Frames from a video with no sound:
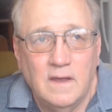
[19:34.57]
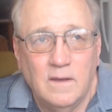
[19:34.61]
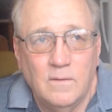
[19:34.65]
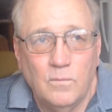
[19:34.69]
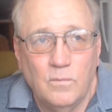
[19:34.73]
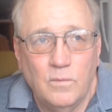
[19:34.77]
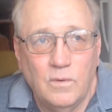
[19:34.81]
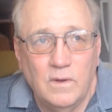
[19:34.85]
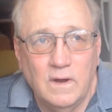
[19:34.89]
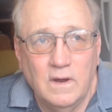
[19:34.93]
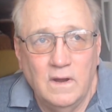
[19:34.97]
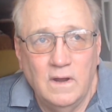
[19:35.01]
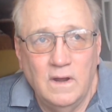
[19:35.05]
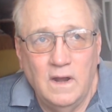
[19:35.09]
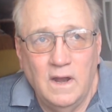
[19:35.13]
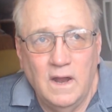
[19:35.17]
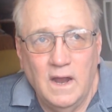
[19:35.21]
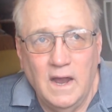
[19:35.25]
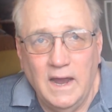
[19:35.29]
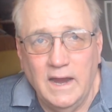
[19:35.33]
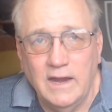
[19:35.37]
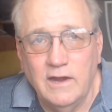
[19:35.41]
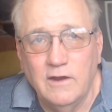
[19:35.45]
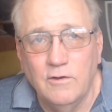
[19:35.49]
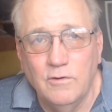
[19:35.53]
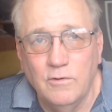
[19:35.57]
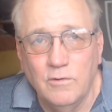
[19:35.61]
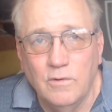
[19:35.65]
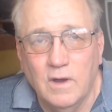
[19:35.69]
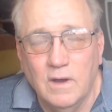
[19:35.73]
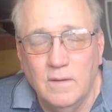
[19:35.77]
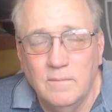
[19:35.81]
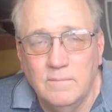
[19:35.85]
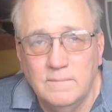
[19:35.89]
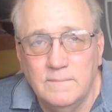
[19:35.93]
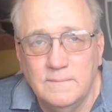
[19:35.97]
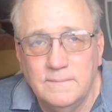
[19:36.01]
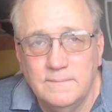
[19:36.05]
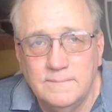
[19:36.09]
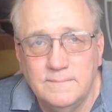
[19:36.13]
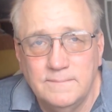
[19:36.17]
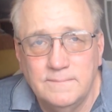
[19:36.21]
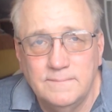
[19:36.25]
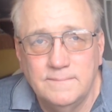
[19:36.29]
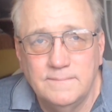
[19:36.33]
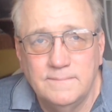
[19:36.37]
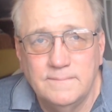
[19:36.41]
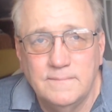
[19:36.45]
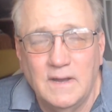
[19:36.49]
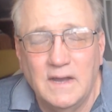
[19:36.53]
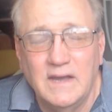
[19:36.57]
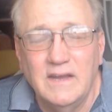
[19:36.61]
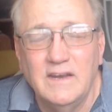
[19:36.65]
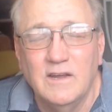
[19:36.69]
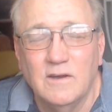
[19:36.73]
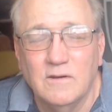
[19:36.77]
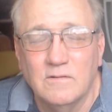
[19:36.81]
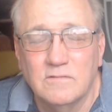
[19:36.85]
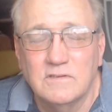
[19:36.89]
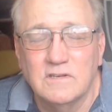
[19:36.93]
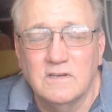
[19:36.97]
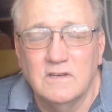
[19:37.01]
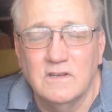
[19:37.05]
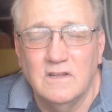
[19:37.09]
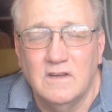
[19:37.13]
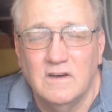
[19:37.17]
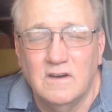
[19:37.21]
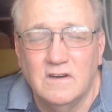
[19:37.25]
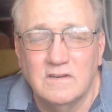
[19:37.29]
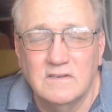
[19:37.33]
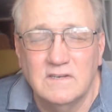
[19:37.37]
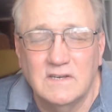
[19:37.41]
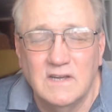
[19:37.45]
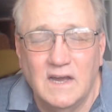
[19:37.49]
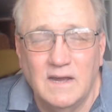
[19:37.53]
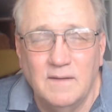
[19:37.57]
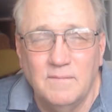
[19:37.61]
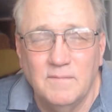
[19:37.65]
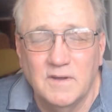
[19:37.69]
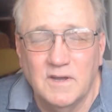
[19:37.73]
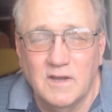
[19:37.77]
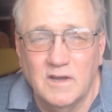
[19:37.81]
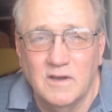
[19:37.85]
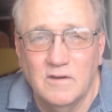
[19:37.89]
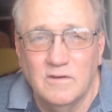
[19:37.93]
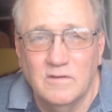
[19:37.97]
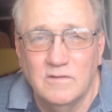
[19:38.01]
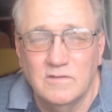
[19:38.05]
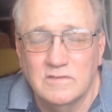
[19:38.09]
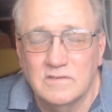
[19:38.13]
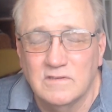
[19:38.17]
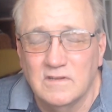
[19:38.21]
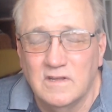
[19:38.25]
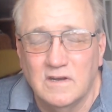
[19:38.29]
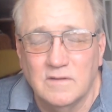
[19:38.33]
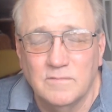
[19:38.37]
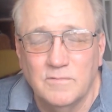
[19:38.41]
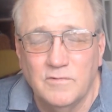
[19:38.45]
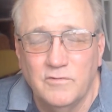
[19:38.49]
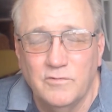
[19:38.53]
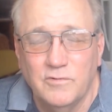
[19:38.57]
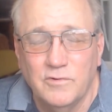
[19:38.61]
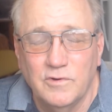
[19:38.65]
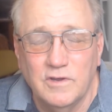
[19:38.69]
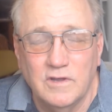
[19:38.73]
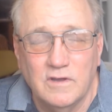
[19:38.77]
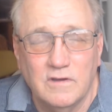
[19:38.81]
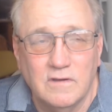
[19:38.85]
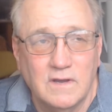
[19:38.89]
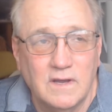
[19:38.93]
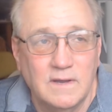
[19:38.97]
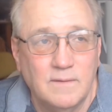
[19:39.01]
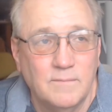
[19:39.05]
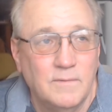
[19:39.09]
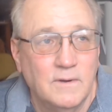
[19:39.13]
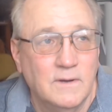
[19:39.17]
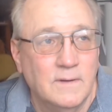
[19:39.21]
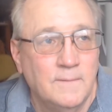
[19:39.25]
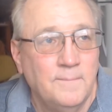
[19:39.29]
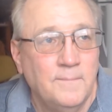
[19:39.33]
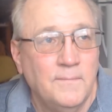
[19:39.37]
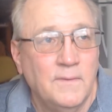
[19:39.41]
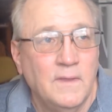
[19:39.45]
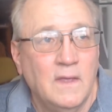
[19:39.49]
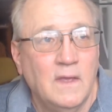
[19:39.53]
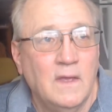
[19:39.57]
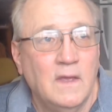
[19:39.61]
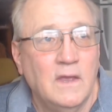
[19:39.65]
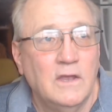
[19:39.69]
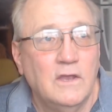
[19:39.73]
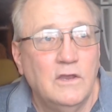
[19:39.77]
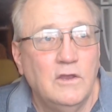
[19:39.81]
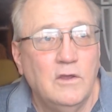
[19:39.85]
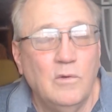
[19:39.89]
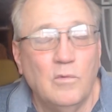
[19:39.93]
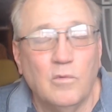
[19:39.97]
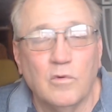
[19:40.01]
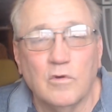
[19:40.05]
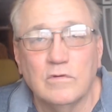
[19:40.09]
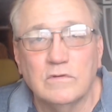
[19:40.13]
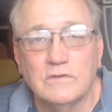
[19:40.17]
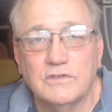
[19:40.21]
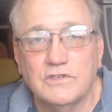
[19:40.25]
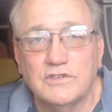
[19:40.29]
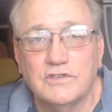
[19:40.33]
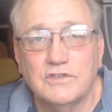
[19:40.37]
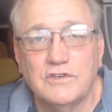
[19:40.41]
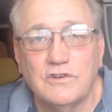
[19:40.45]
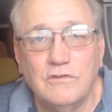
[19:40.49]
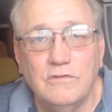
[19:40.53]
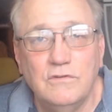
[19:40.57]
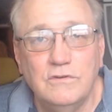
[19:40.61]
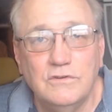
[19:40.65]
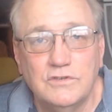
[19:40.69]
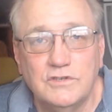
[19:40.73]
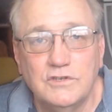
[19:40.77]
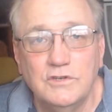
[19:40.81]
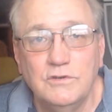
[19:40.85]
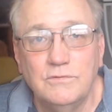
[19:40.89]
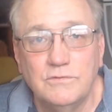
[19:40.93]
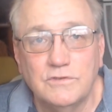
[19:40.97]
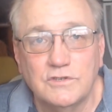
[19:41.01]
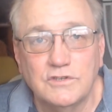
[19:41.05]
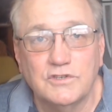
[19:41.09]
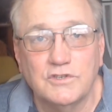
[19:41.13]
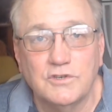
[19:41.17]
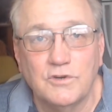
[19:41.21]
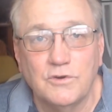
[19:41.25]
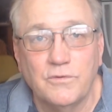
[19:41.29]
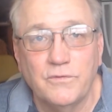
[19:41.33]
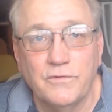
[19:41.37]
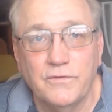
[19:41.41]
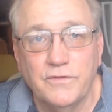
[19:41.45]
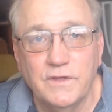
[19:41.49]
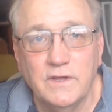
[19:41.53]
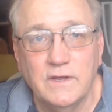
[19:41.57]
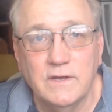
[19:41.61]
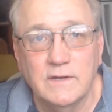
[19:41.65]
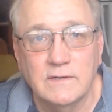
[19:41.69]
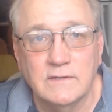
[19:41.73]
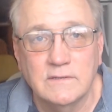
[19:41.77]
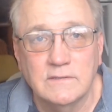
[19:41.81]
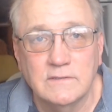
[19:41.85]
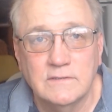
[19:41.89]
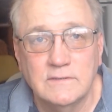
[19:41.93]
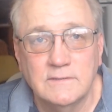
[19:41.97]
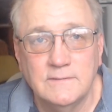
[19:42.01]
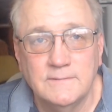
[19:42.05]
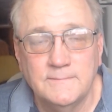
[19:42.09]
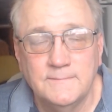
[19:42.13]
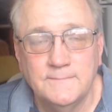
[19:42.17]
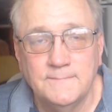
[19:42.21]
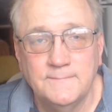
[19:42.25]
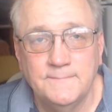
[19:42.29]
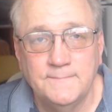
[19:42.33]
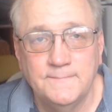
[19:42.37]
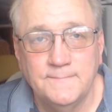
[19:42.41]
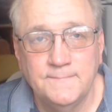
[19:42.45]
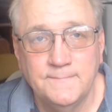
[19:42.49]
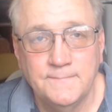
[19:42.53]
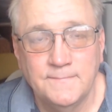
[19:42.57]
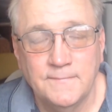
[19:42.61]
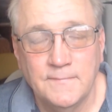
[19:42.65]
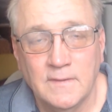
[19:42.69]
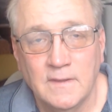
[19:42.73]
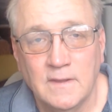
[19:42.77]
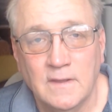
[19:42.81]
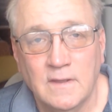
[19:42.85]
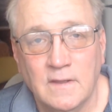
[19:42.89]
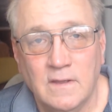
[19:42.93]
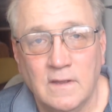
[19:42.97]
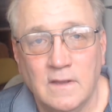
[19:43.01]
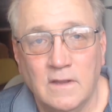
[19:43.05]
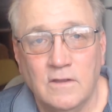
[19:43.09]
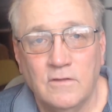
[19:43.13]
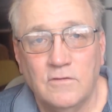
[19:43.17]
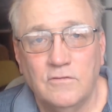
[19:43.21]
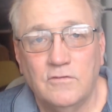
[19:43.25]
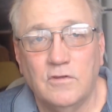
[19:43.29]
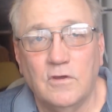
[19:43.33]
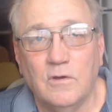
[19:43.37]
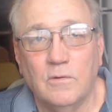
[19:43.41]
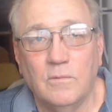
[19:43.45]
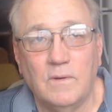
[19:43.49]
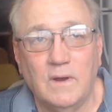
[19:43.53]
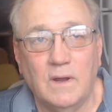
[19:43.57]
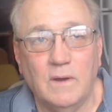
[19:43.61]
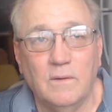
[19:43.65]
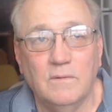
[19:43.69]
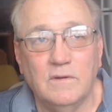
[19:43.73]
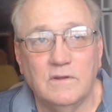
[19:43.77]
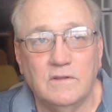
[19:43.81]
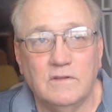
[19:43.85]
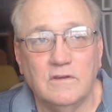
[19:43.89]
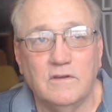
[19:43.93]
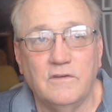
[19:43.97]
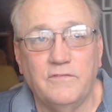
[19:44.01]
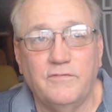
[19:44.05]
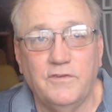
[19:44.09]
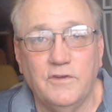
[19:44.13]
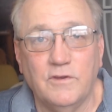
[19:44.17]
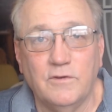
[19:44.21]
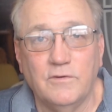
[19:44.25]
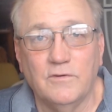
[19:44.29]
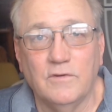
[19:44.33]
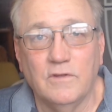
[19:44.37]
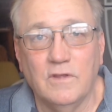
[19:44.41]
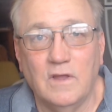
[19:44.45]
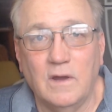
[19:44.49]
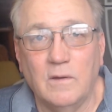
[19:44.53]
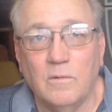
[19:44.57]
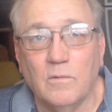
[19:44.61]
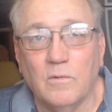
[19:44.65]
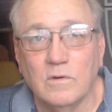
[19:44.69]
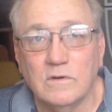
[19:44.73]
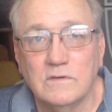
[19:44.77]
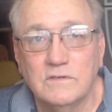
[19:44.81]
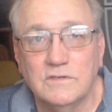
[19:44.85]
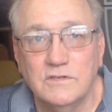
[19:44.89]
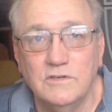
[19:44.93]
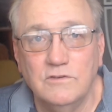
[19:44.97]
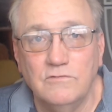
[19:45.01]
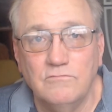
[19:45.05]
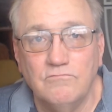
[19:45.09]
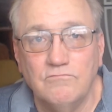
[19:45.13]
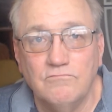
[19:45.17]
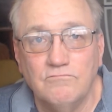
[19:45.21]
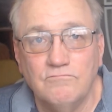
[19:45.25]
When I grew up, I know it was a long time ago, it was long before y'all came around, you wore suit to certain things. So when I went to a funeral, I wore a suit.